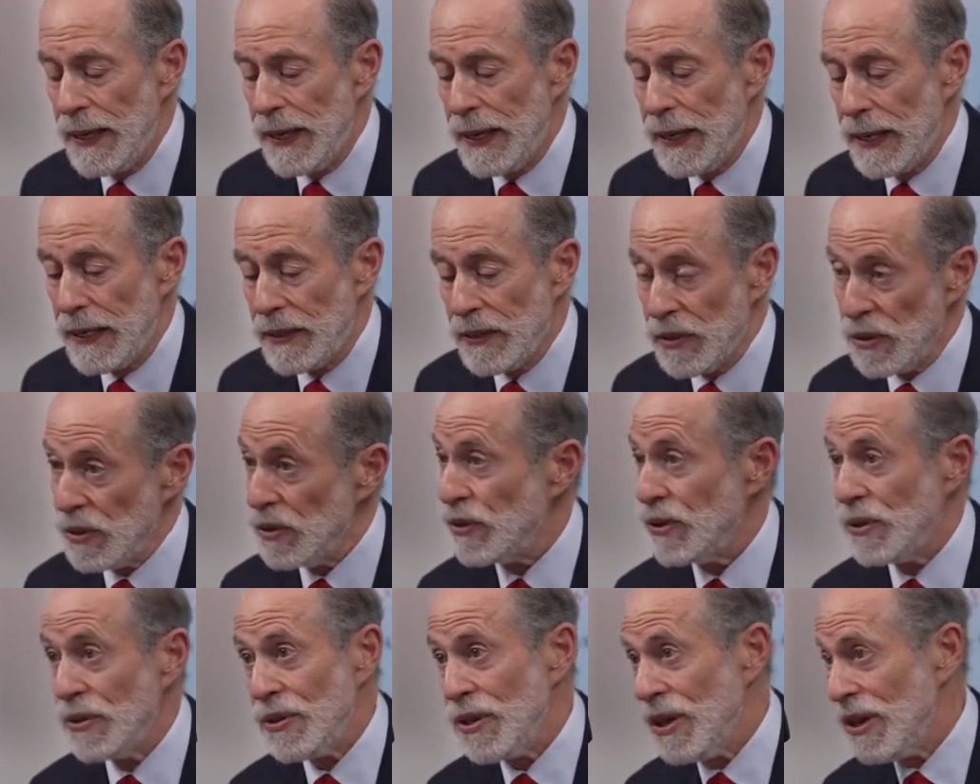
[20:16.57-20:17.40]
There's
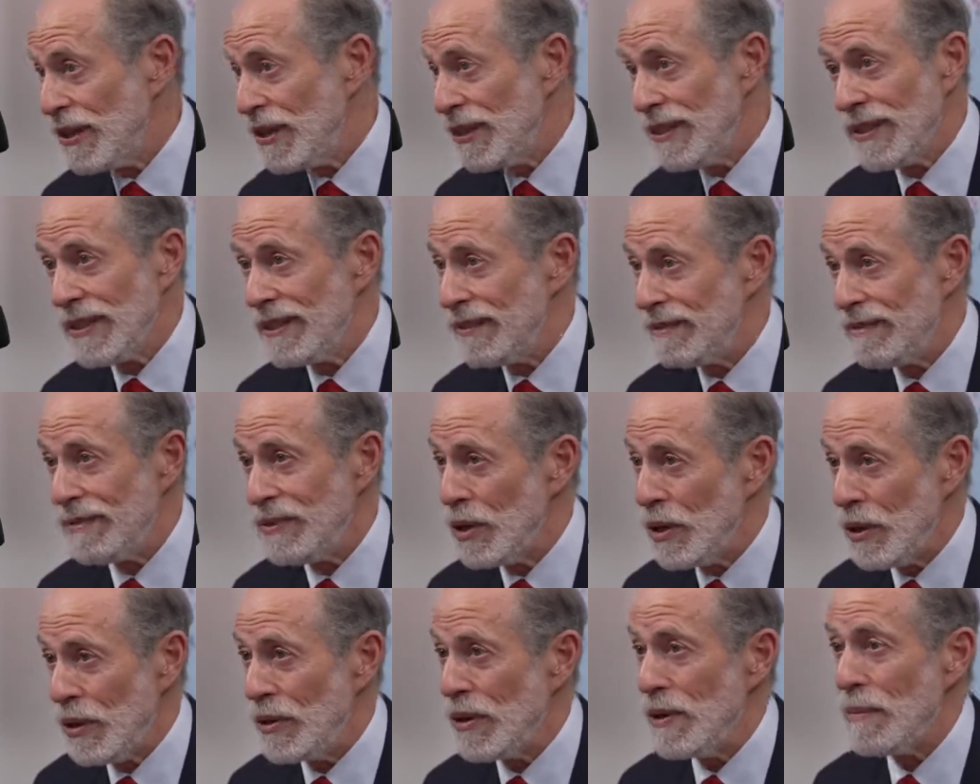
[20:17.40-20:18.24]
also talk that
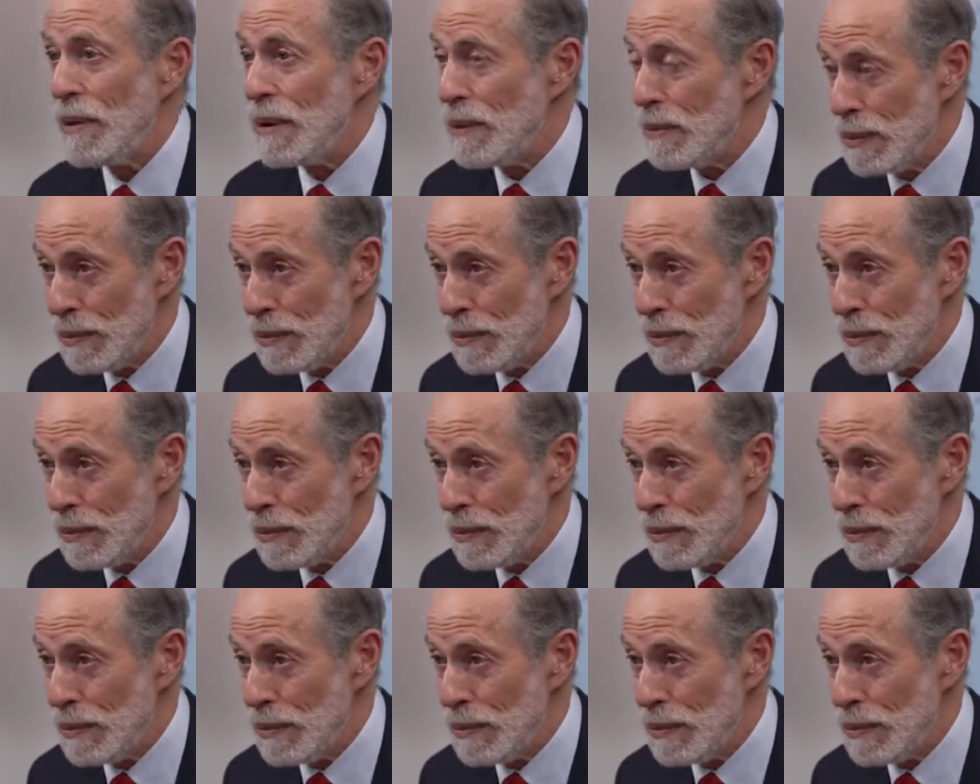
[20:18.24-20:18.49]
they may